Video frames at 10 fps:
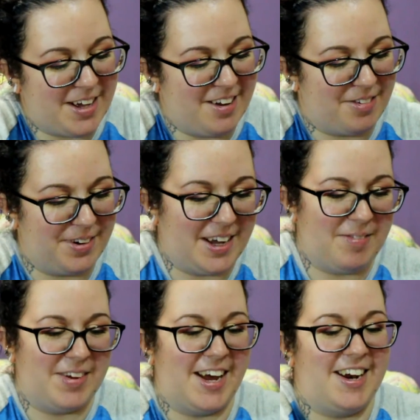because we
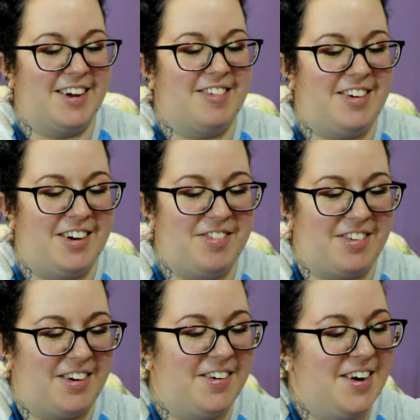kept getting stuff,
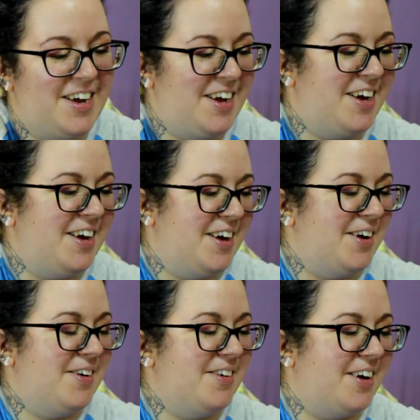so
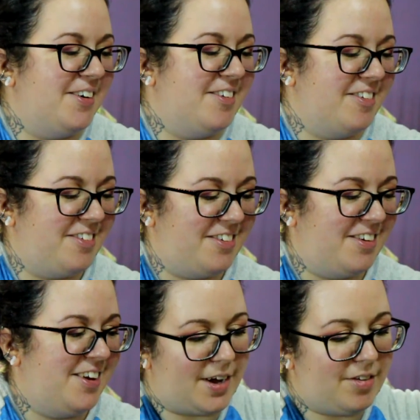who knows.
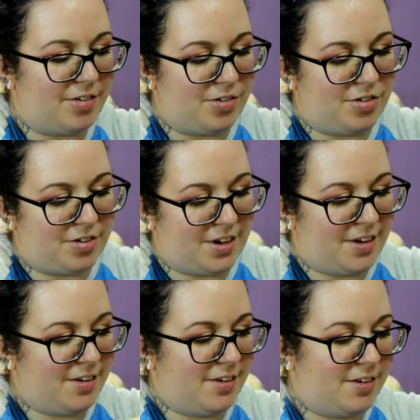Okay, so she's
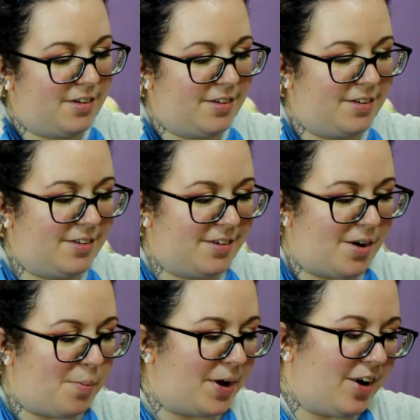got,
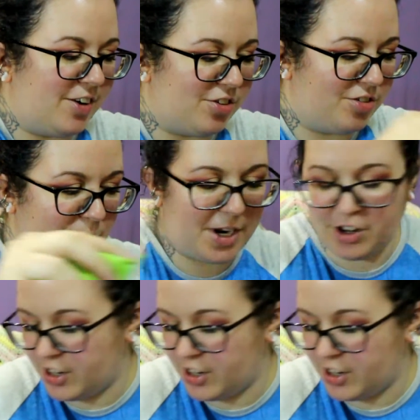oh my gosh, there's so many